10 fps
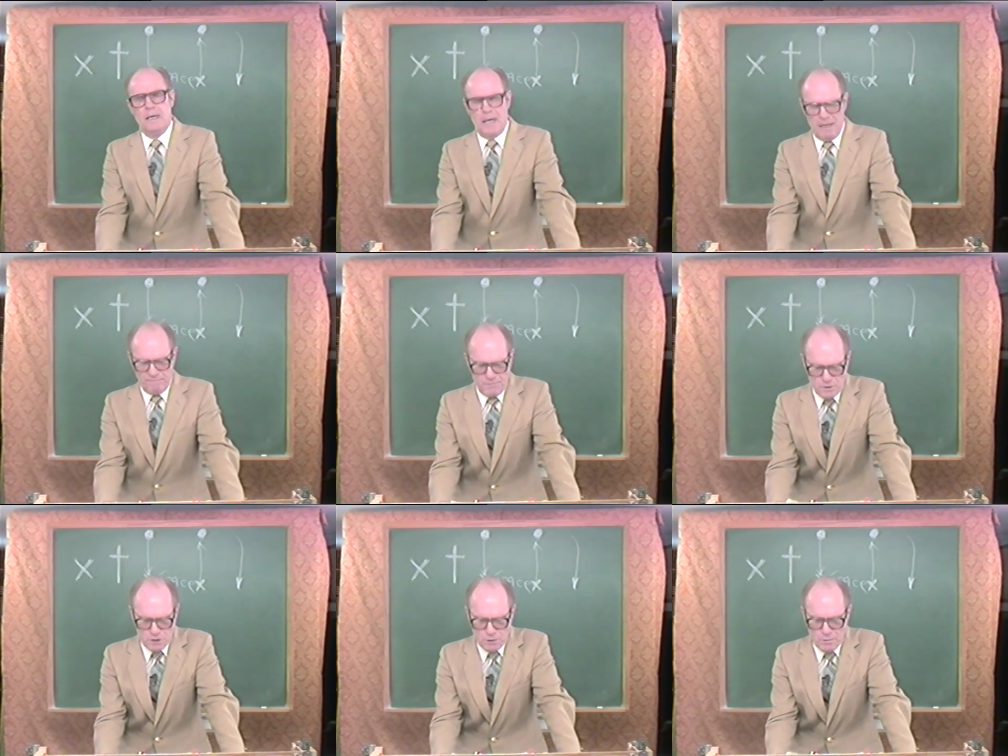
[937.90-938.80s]
in
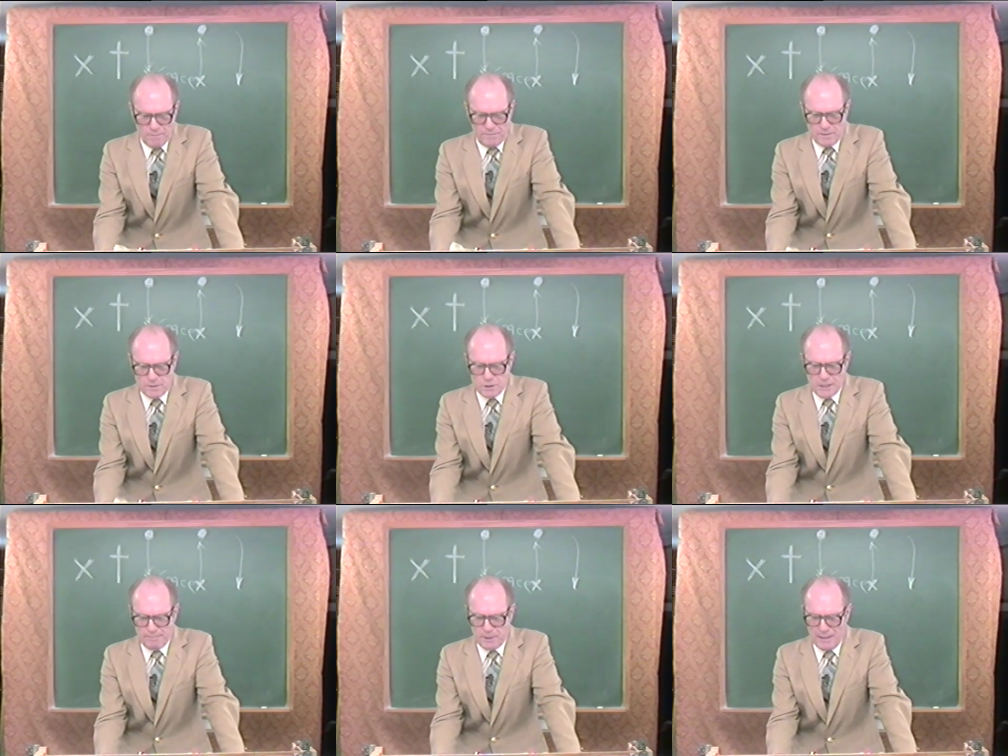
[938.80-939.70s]
1 Corinthians
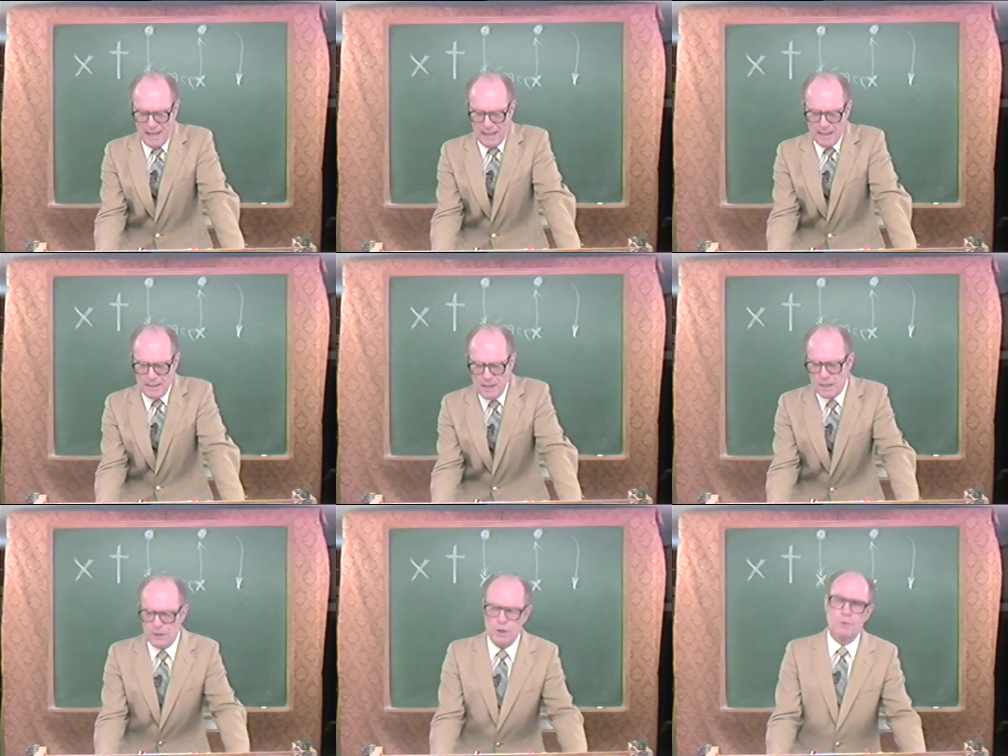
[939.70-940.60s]
chapter 9,
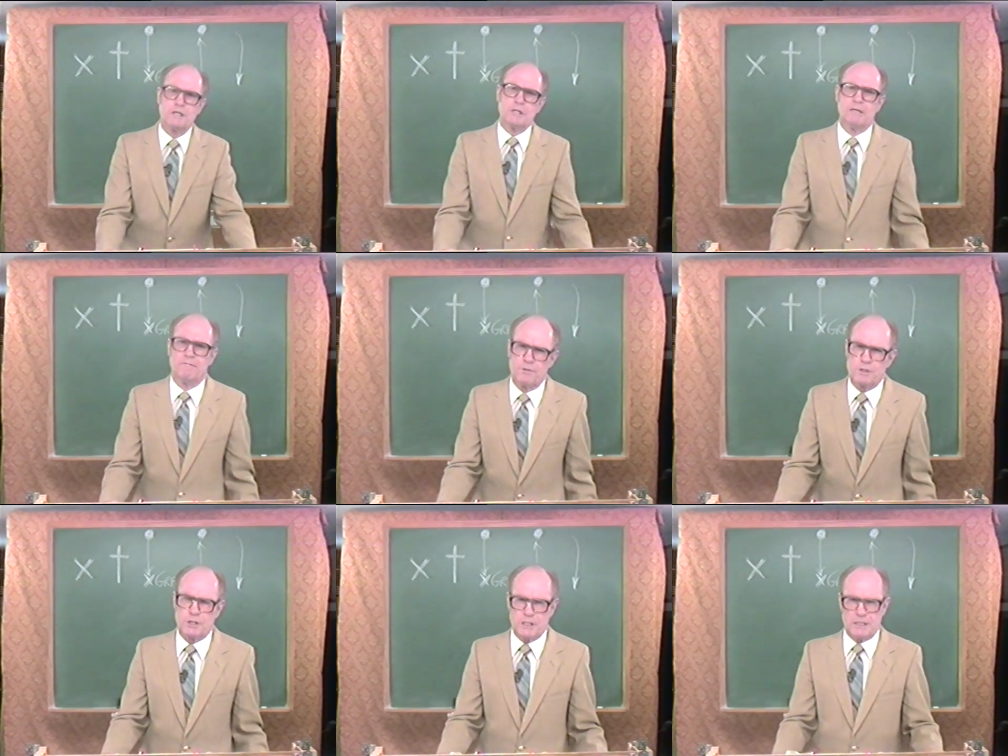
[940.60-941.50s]
notice in
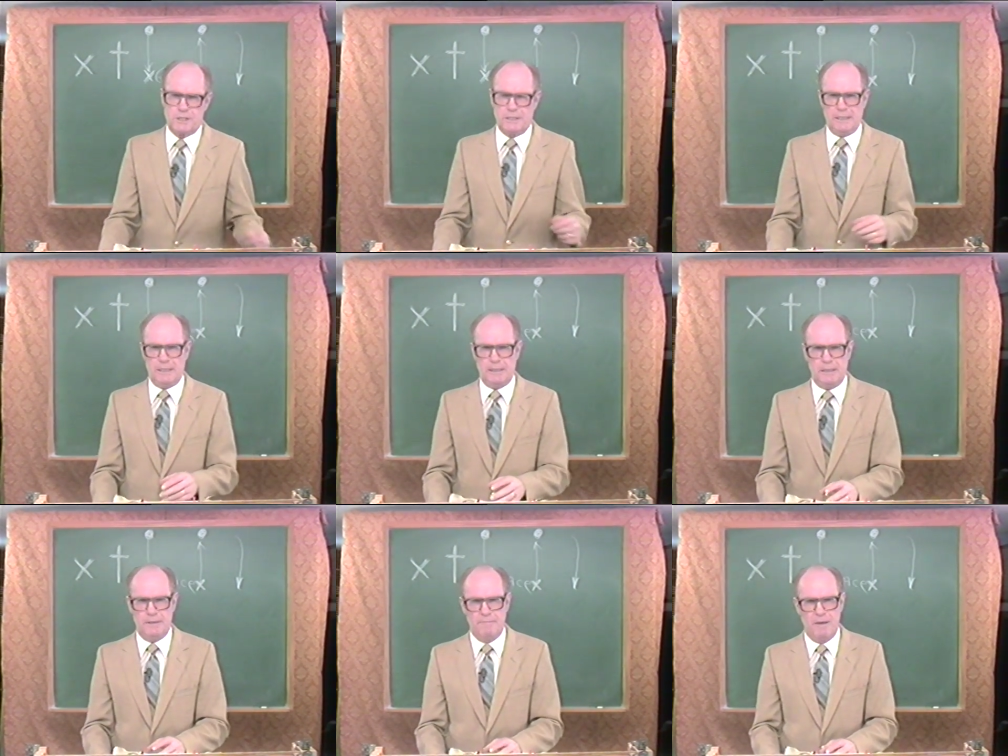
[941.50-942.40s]
verse 16.
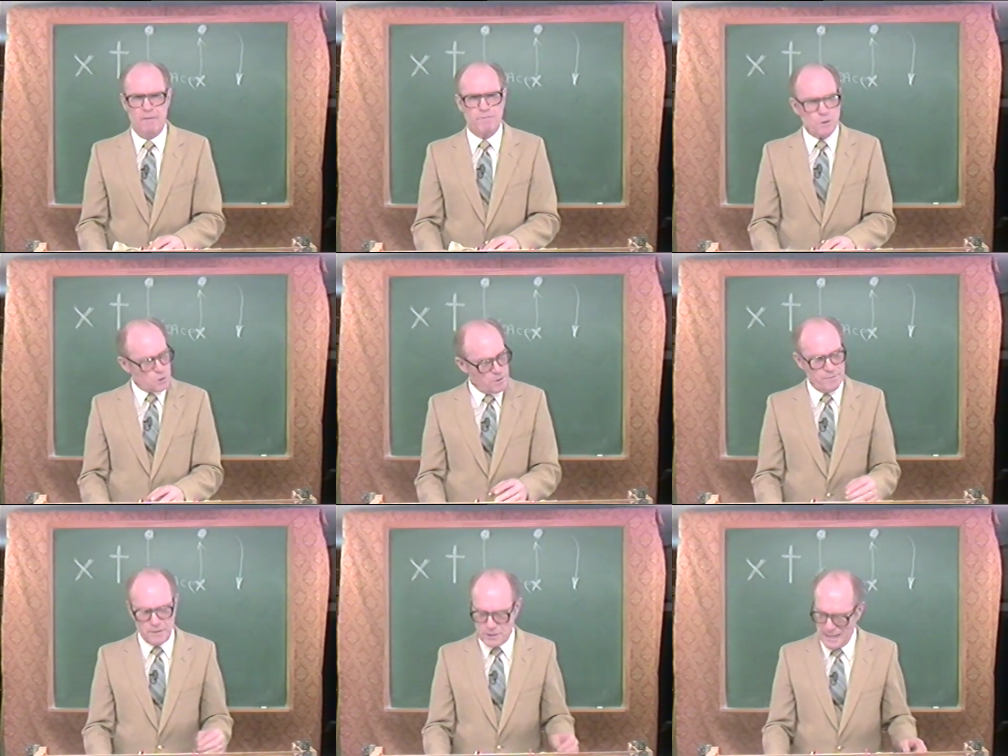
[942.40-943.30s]
1
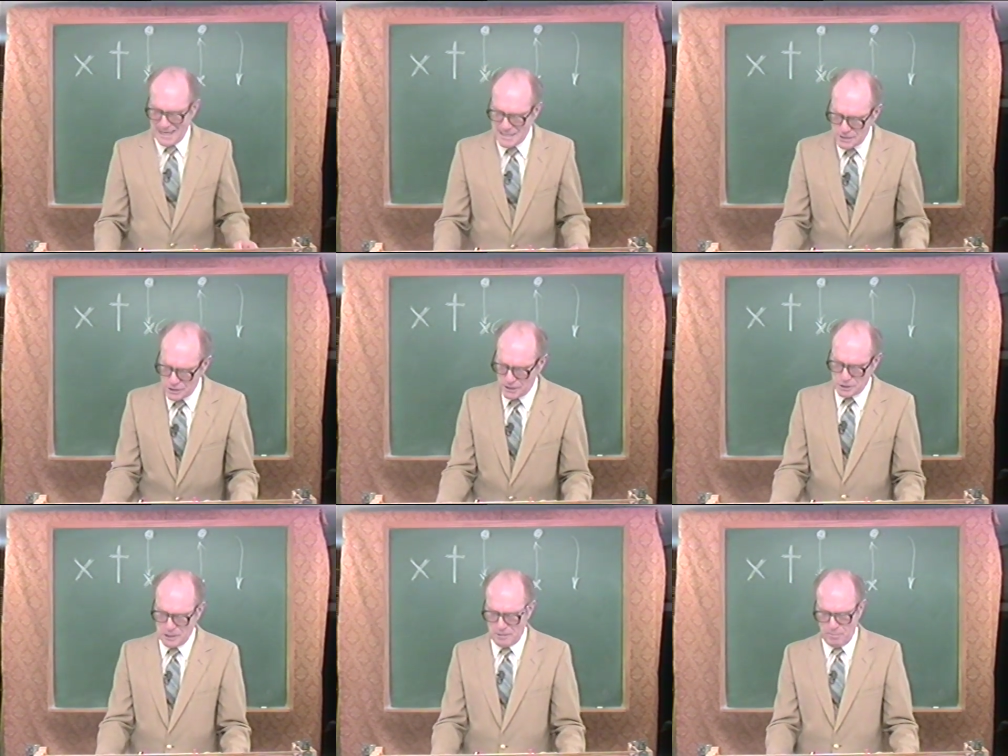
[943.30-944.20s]
Corinthians 9
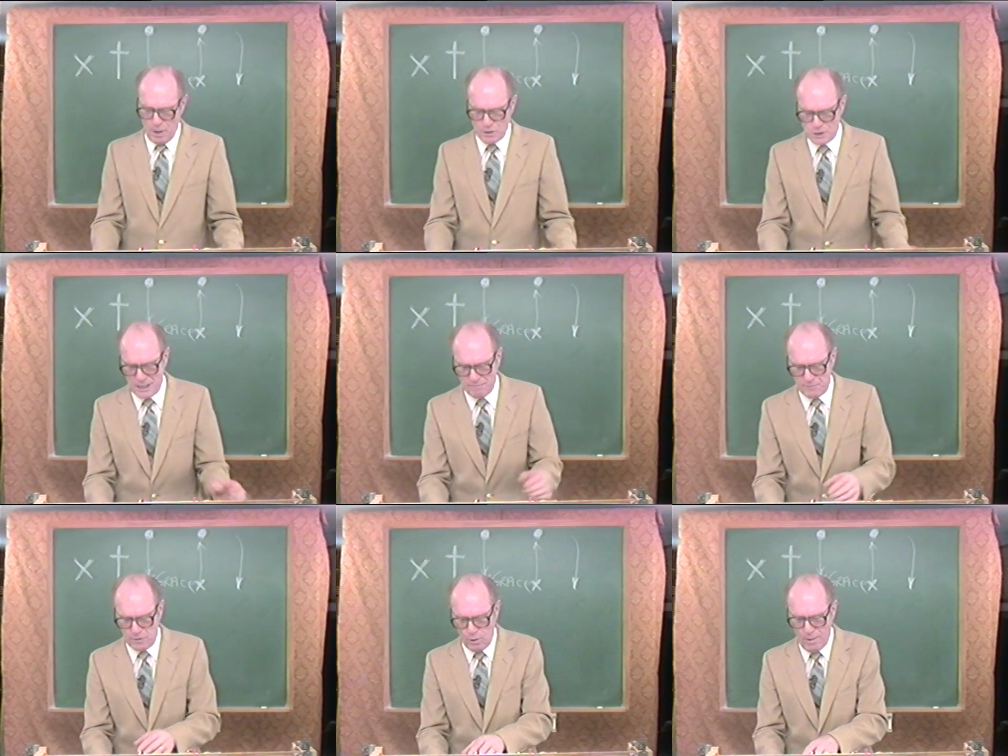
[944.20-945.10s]
16, Paul said,
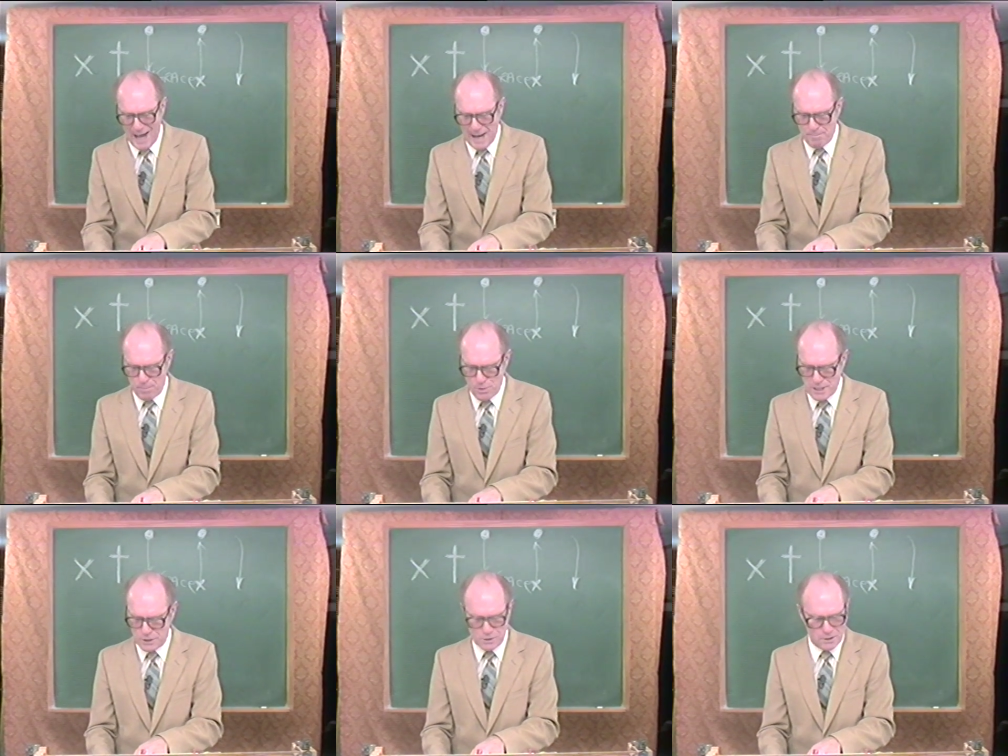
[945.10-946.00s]
For though I
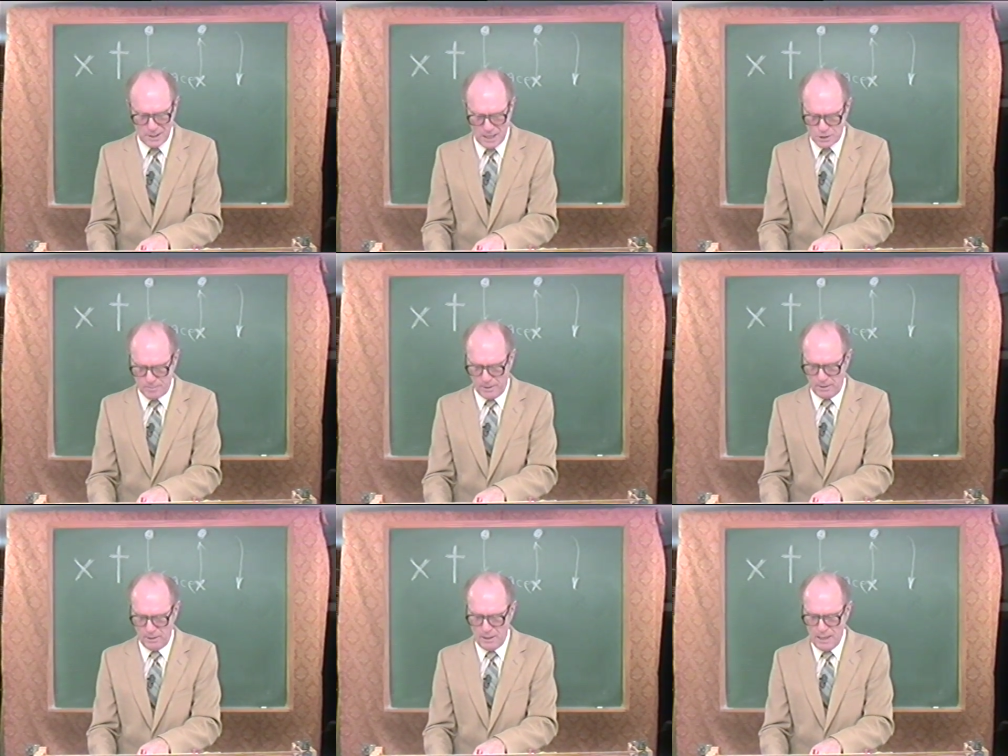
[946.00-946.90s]
preach the gospel,